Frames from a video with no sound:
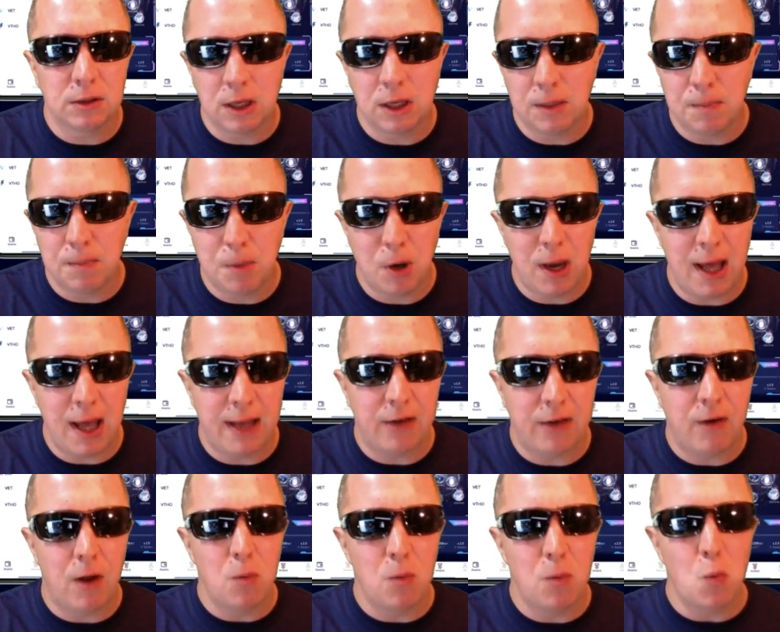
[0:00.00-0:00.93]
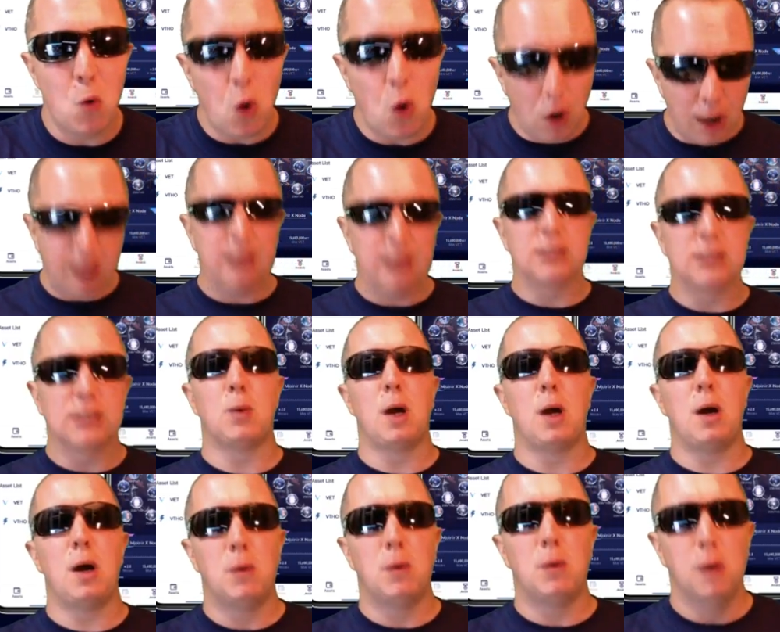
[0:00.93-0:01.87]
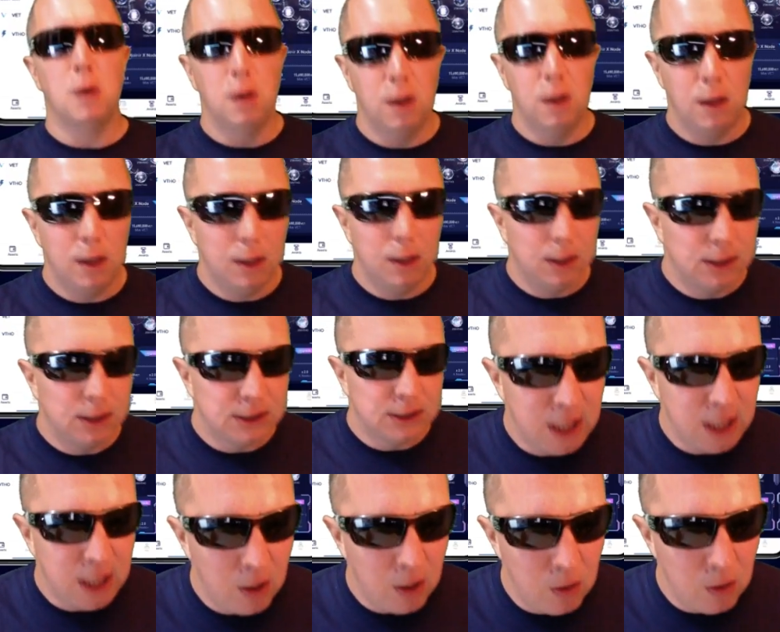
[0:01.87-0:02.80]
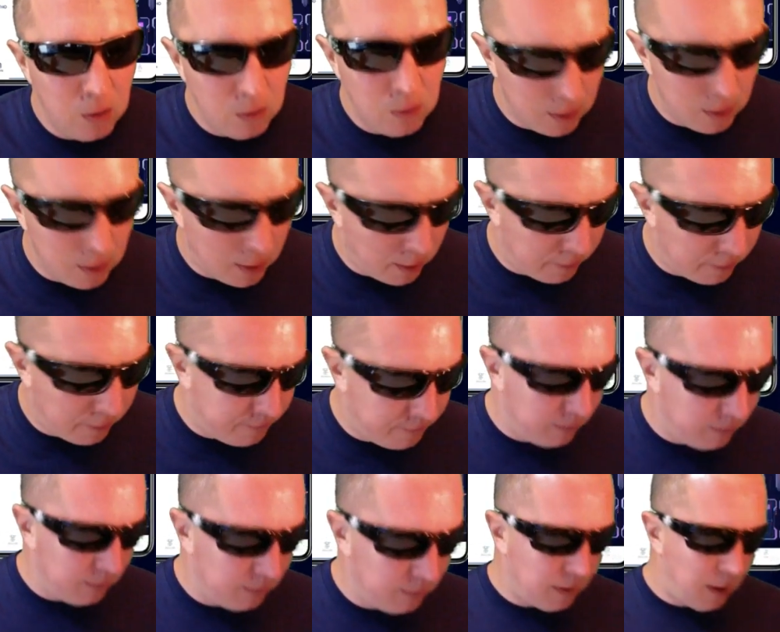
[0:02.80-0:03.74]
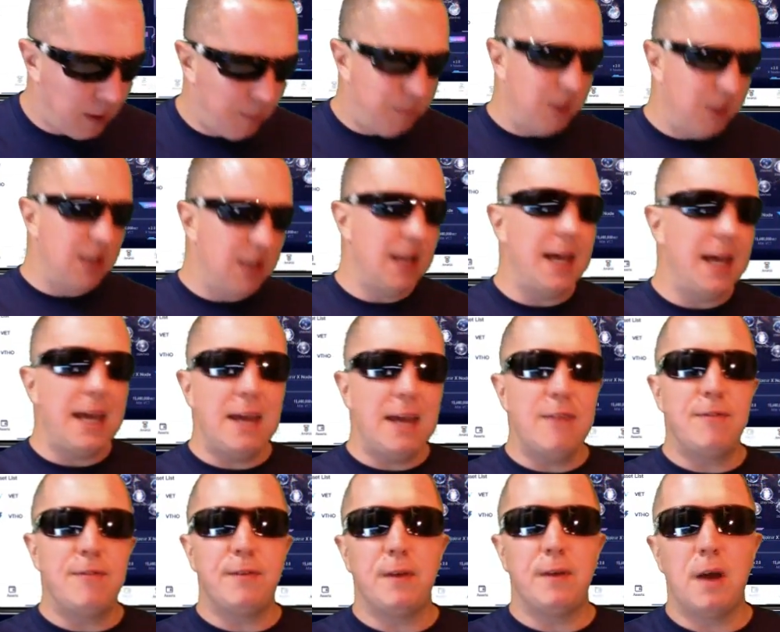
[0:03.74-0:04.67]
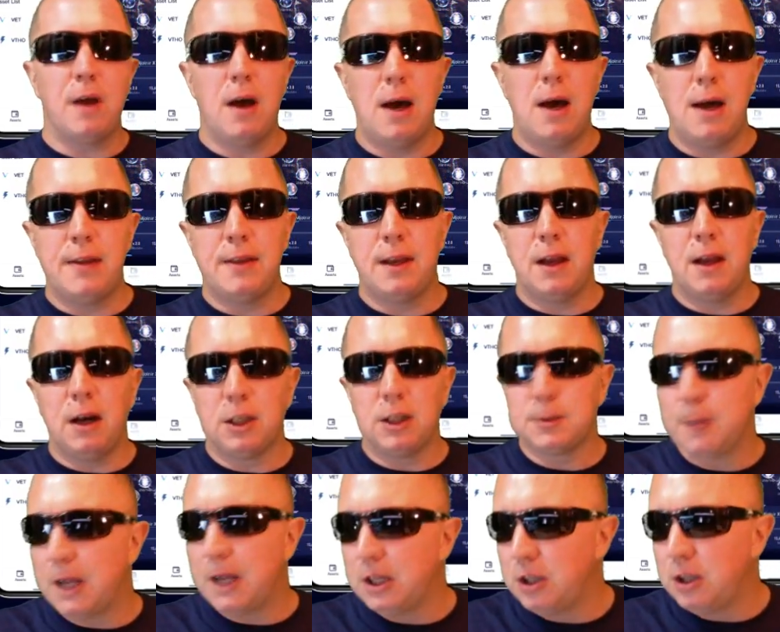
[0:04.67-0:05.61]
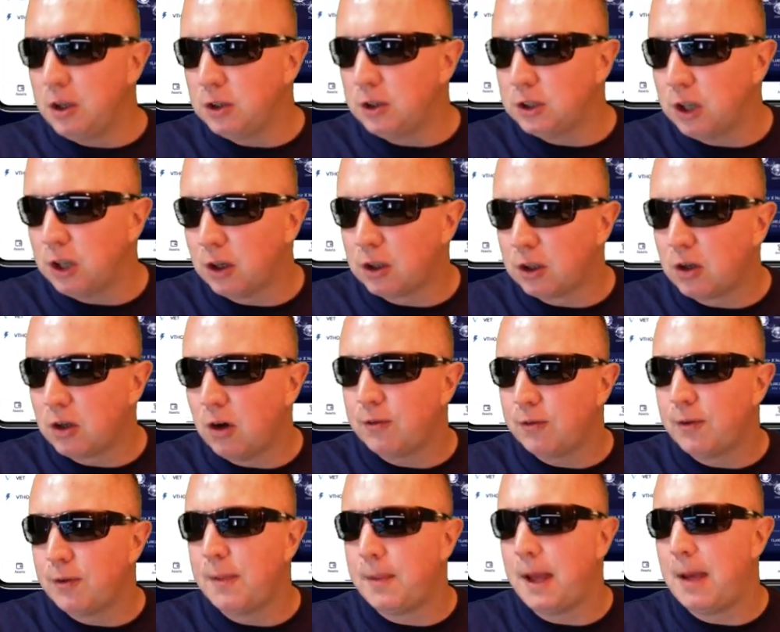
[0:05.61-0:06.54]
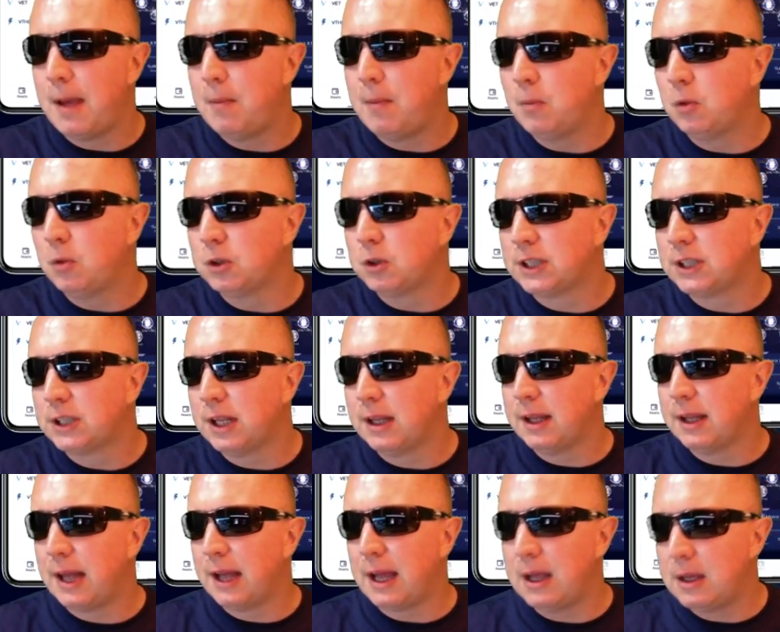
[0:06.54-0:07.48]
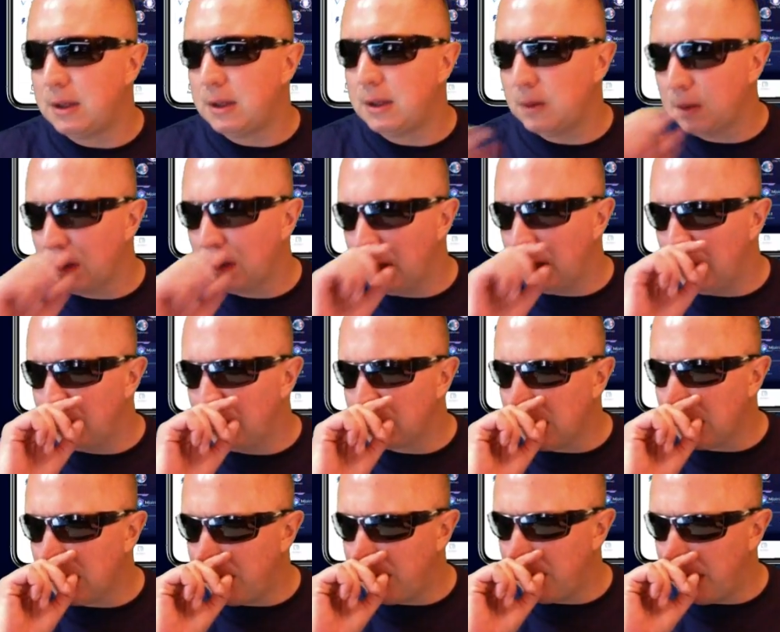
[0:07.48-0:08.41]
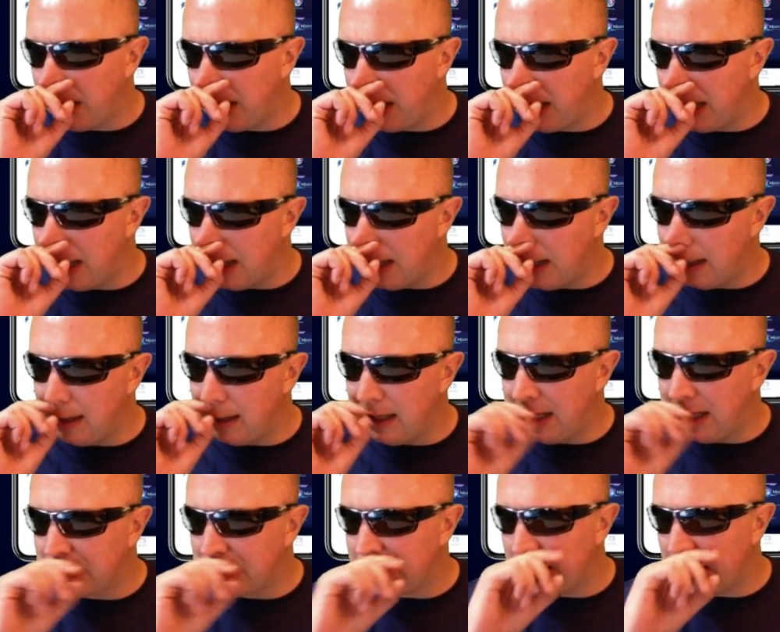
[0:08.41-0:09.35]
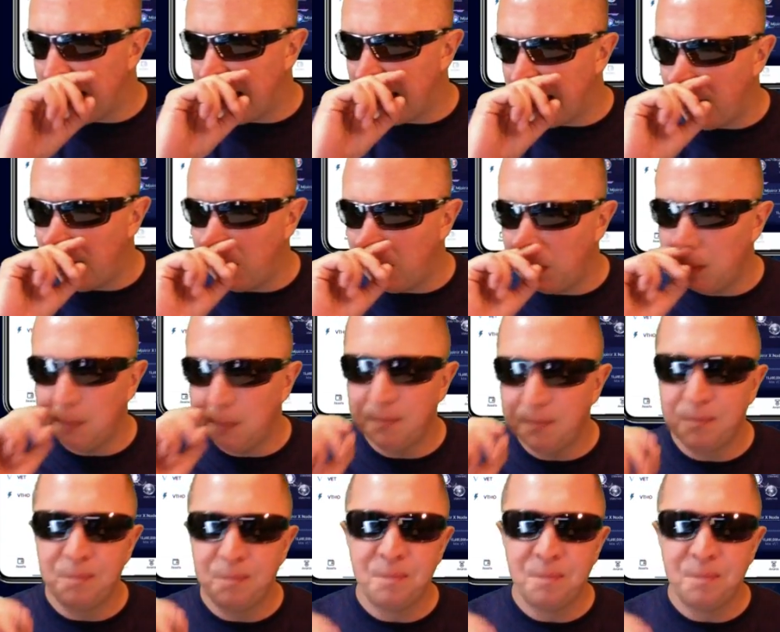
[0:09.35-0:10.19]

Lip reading: going to pull out their own wallet as well. So I believe the last bit of news I got from them was that it was going to be Ledger Nano